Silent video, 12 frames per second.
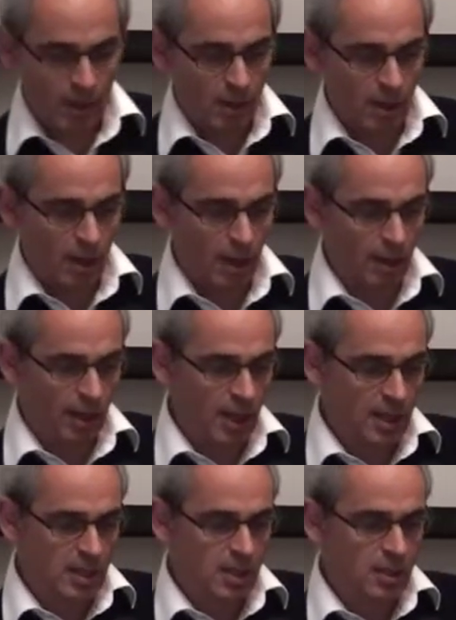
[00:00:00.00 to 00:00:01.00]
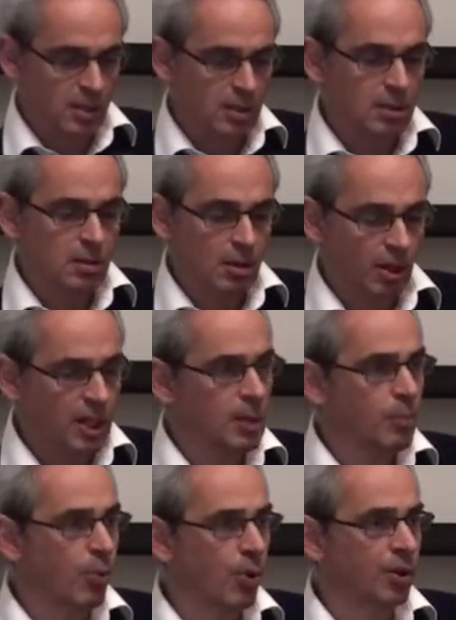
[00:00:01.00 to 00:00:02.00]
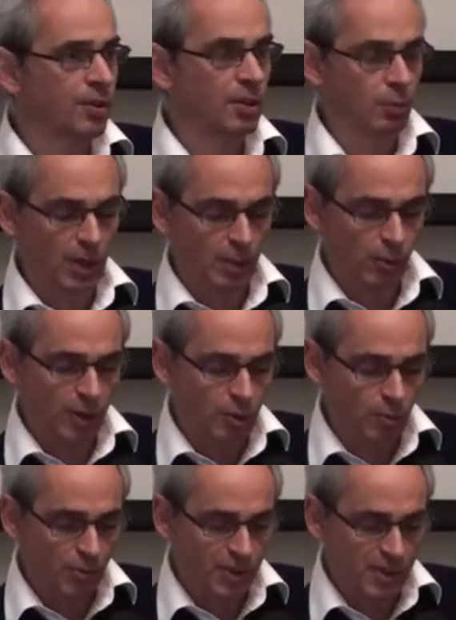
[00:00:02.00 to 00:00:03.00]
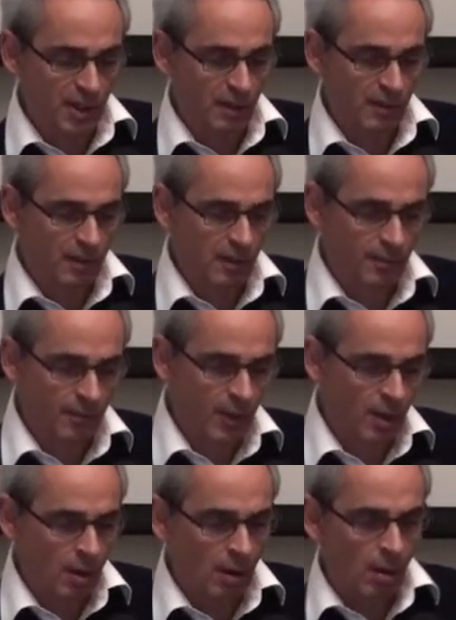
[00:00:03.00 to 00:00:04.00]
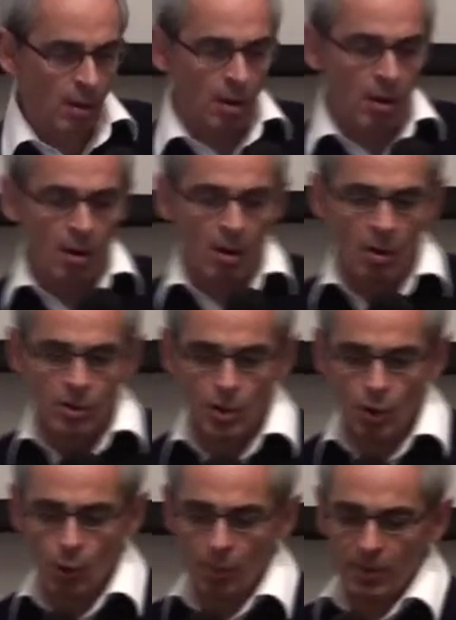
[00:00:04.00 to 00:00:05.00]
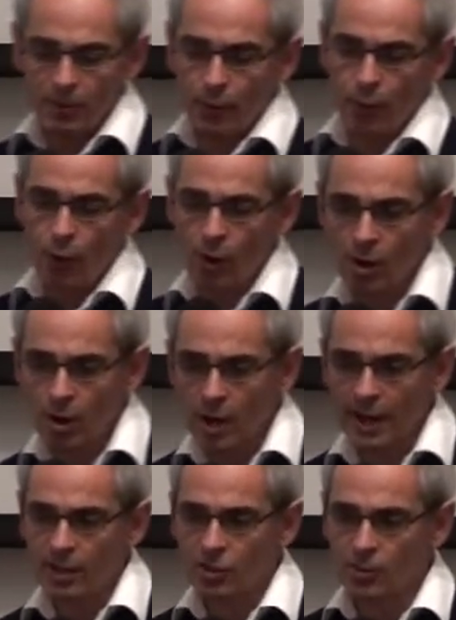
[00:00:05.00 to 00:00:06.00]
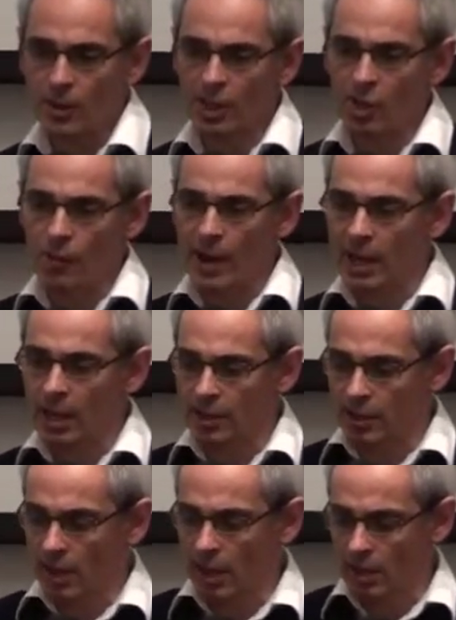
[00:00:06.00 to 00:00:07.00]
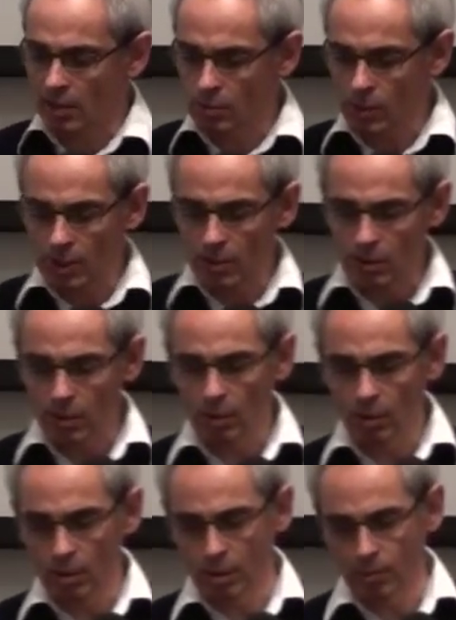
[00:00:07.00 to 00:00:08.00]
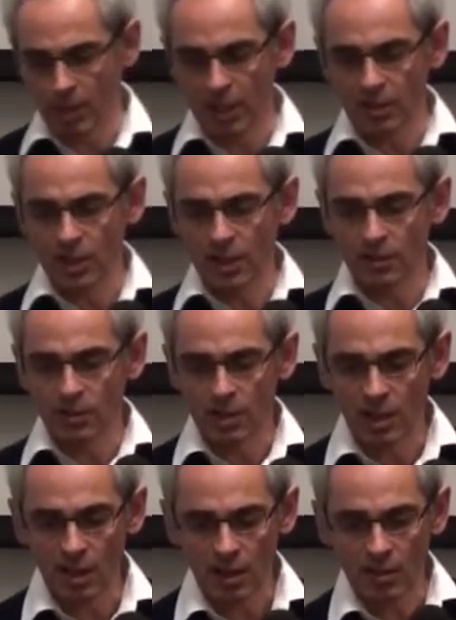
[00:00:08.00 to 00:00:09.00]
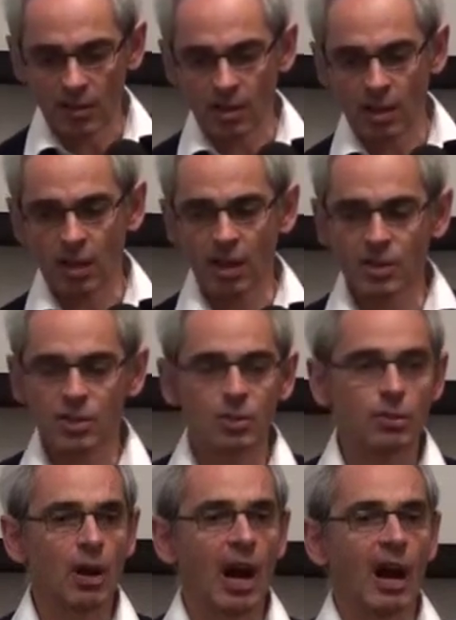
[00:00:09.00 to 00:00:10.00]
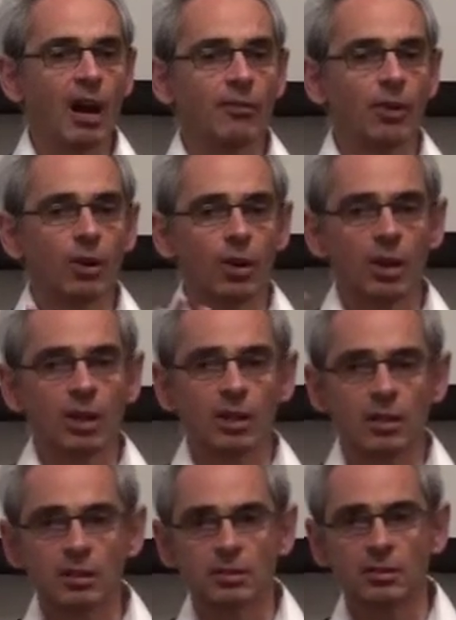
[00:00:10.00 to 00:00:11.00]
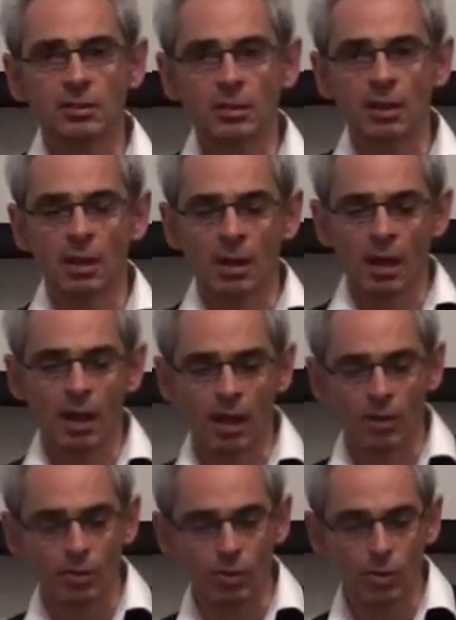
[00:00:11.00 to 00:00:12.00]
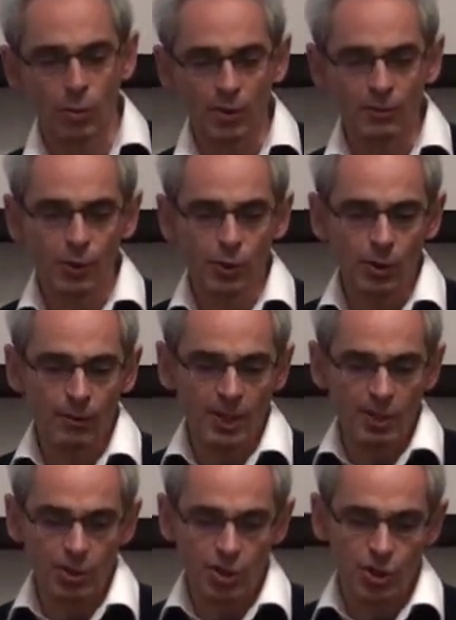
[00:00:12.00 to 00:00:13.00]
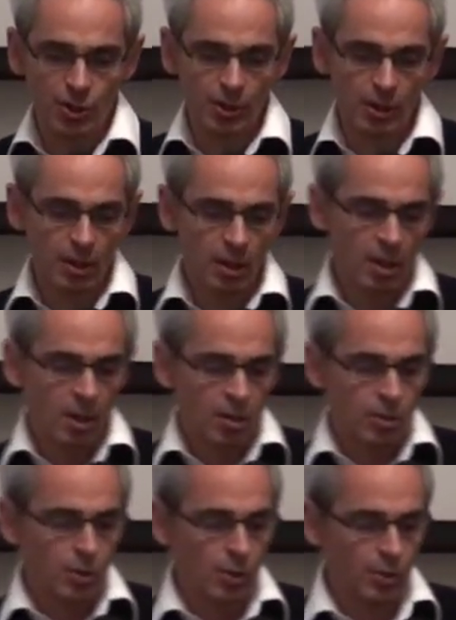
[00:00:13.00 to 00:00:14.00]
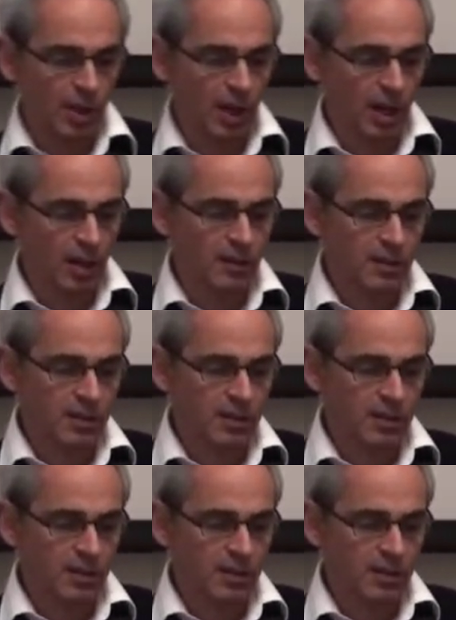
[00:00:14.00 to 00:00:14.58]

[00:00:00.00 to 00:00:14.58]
And that's the key point in what I'm going to present. So before entering directly that, what Benedict did is to have a look and do a review of literature, so that,